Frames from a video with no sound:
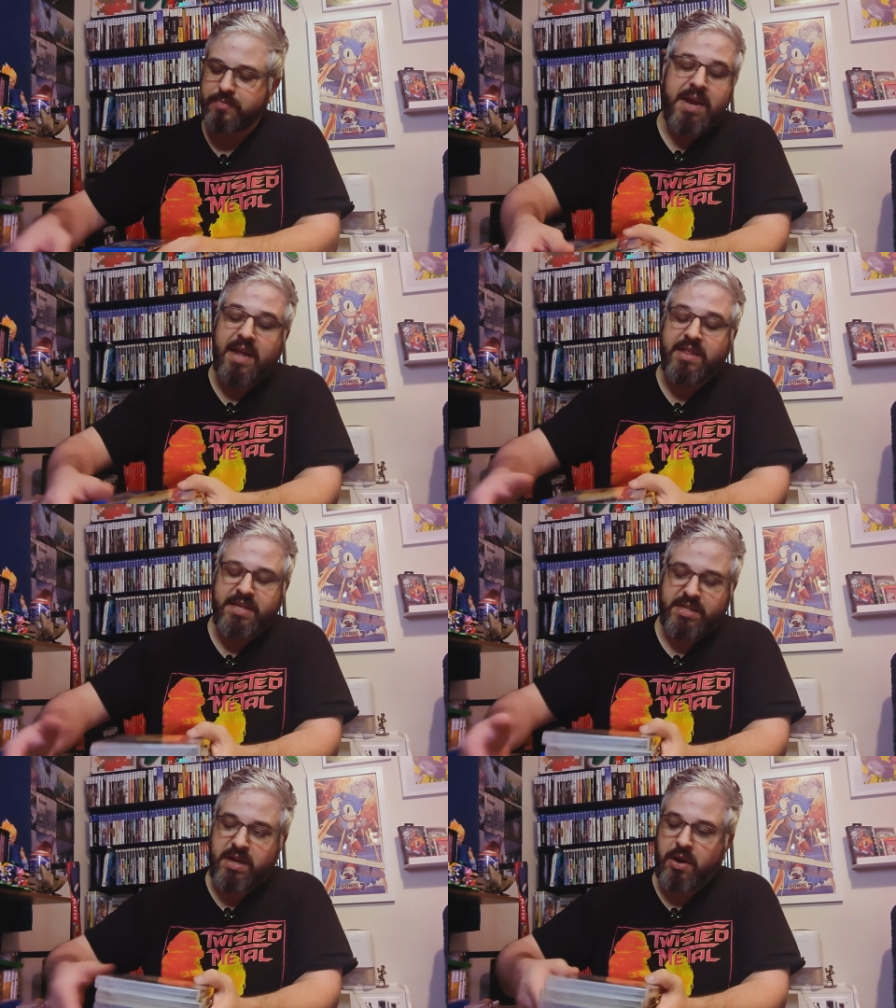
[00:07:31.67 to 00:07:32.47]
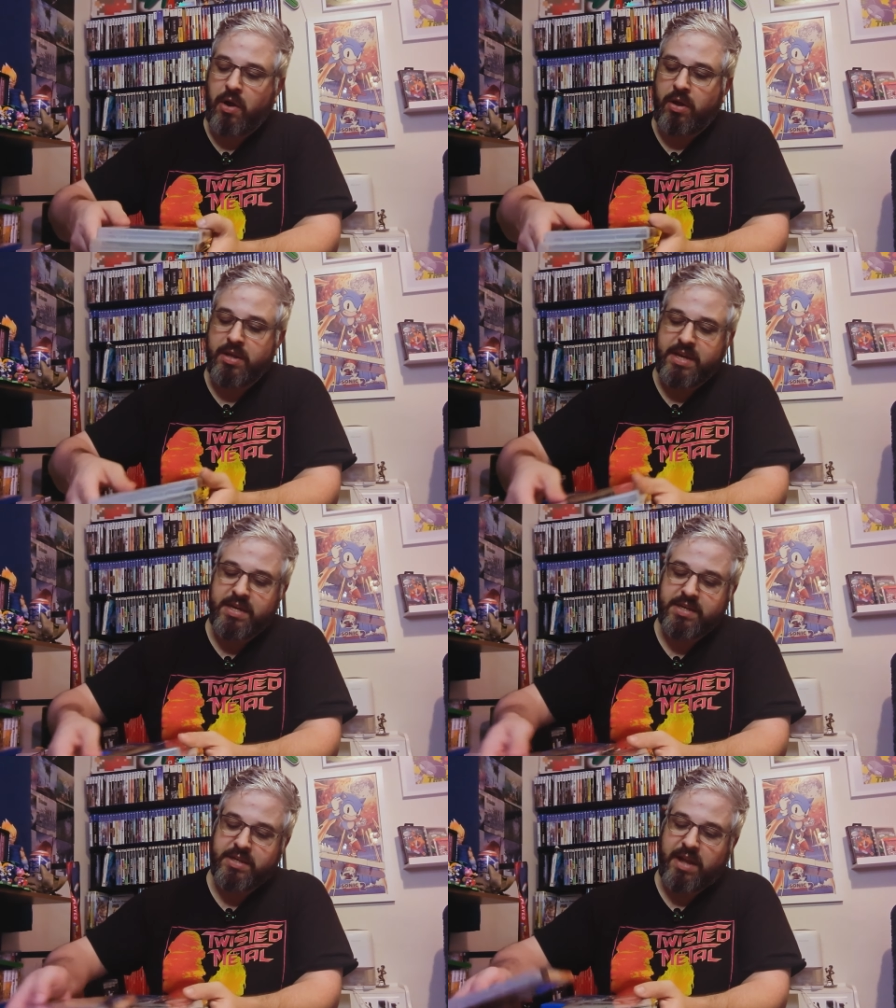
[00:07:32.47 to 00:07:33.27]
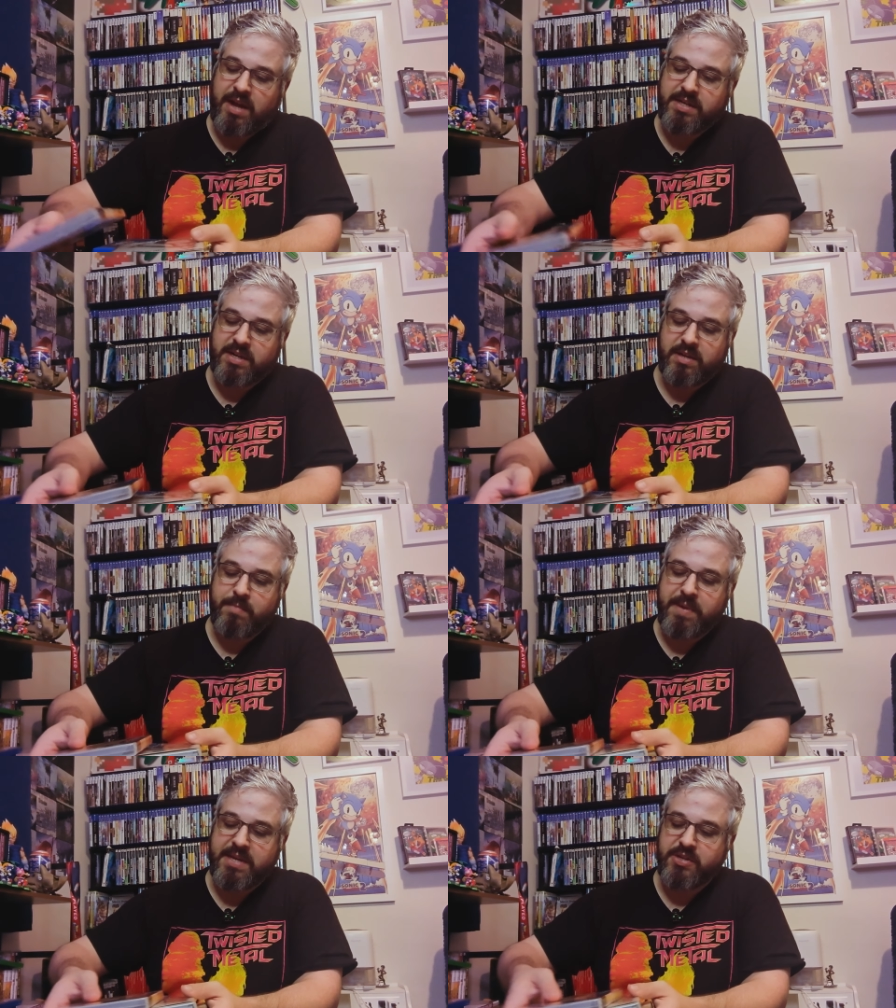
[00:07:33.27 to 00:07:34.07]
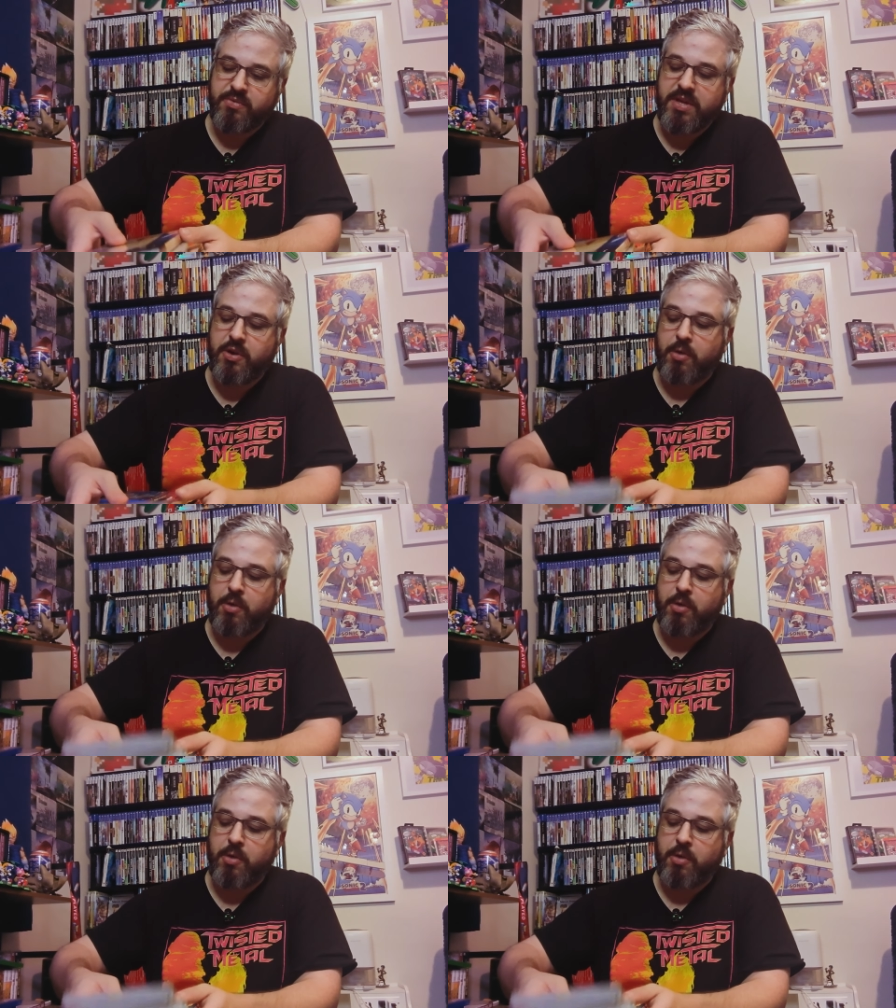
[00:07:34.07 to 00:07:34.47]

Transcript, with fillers: But at least not all is lost on the PS3.